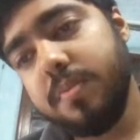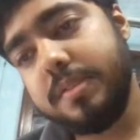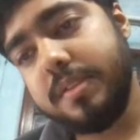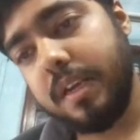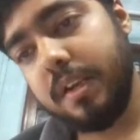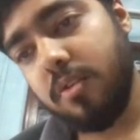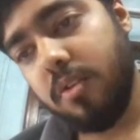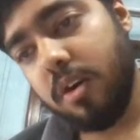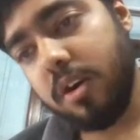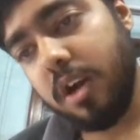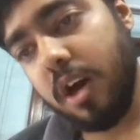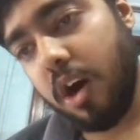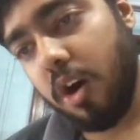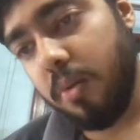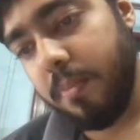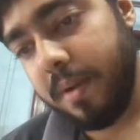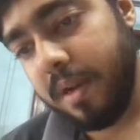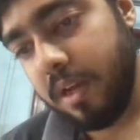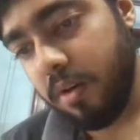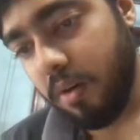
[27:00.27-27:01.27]
Then got how
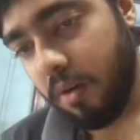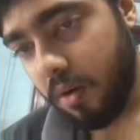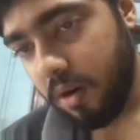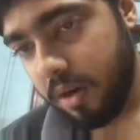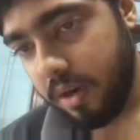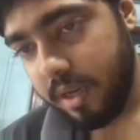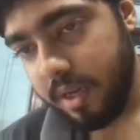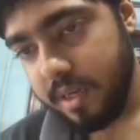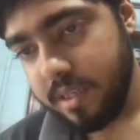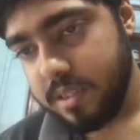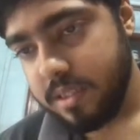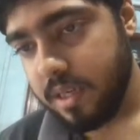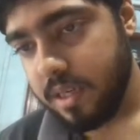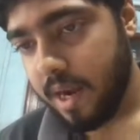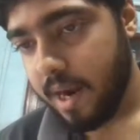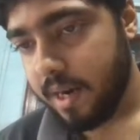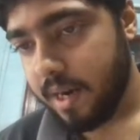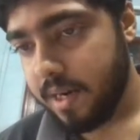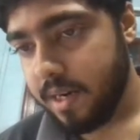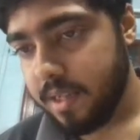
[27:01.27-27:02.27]
many odd days? Then
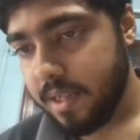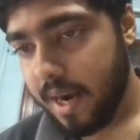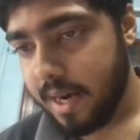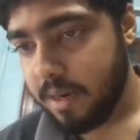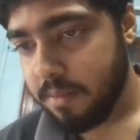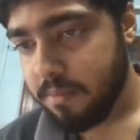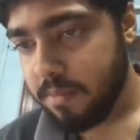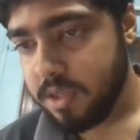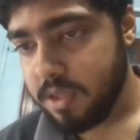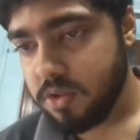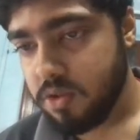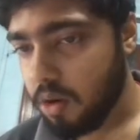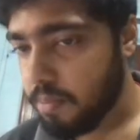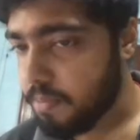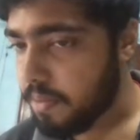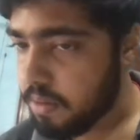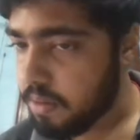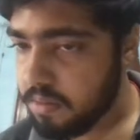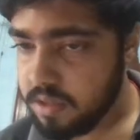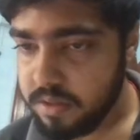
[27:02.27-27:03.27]
added that much top
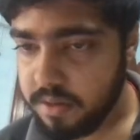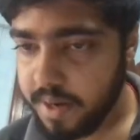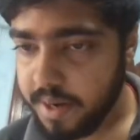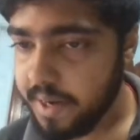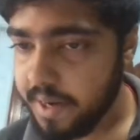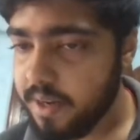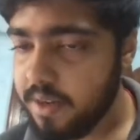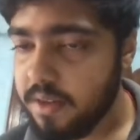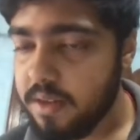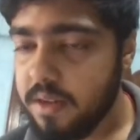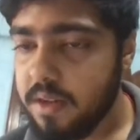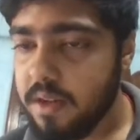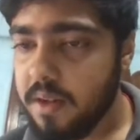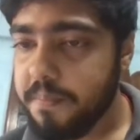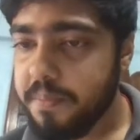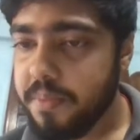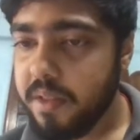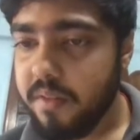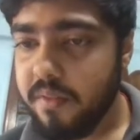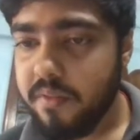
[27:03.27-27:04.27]
elements. Right.
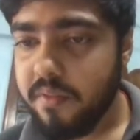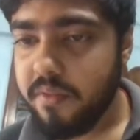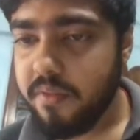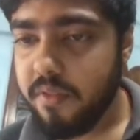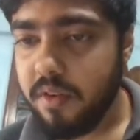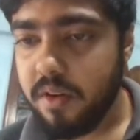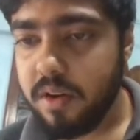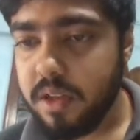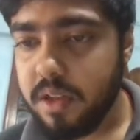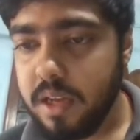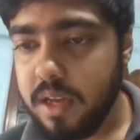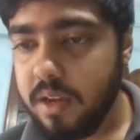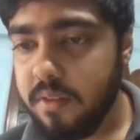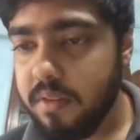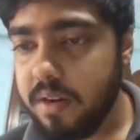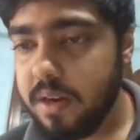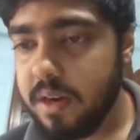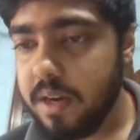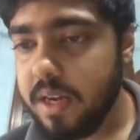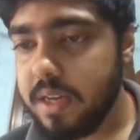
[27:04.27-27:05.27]
For
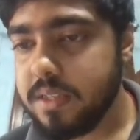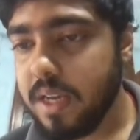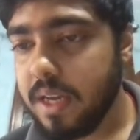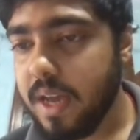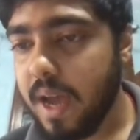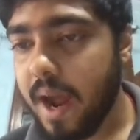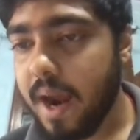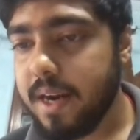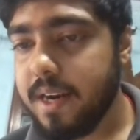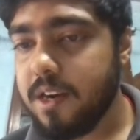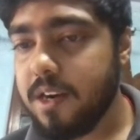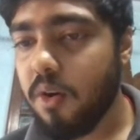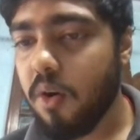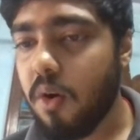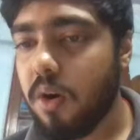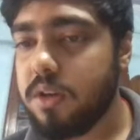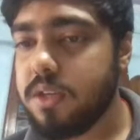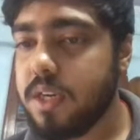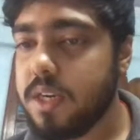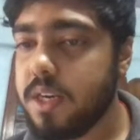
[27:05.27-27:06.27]
even days, I added
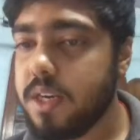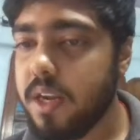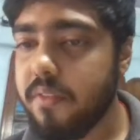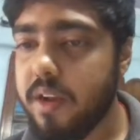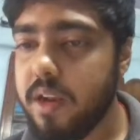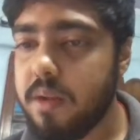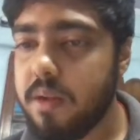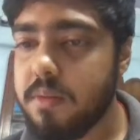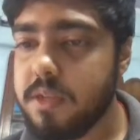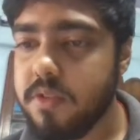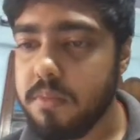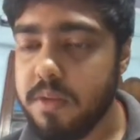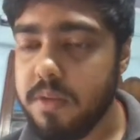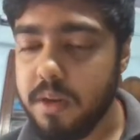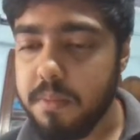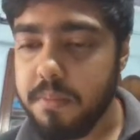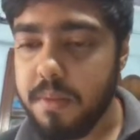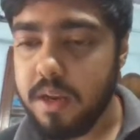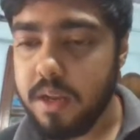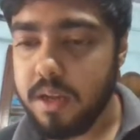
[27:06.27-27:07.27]
alternative elements from the
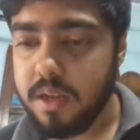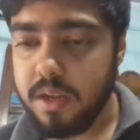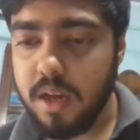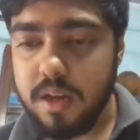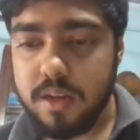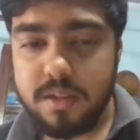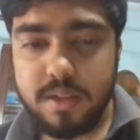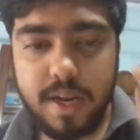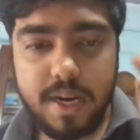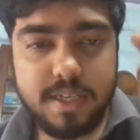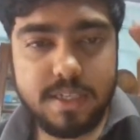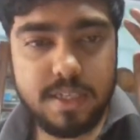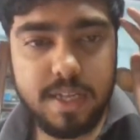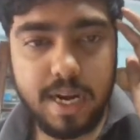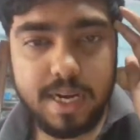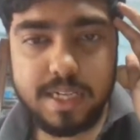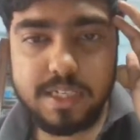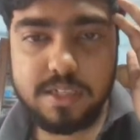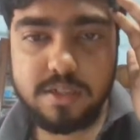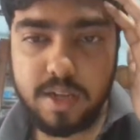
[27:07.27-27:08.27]
remaining. Yeah,
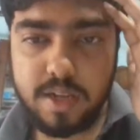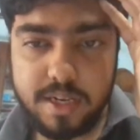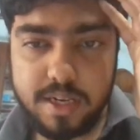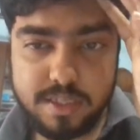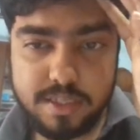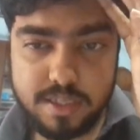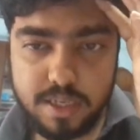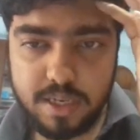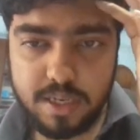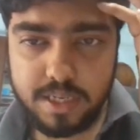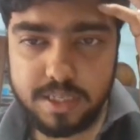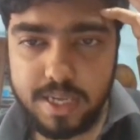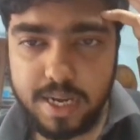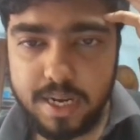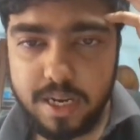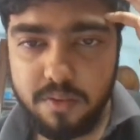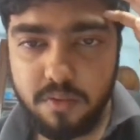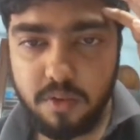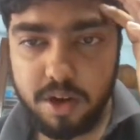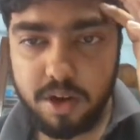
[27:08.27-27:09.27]
that is
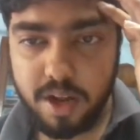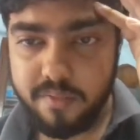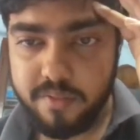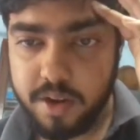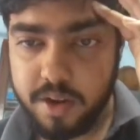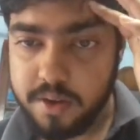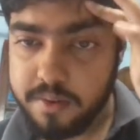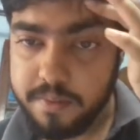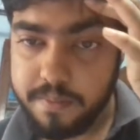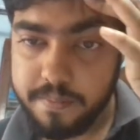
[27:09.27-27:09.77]
exactly what I have done.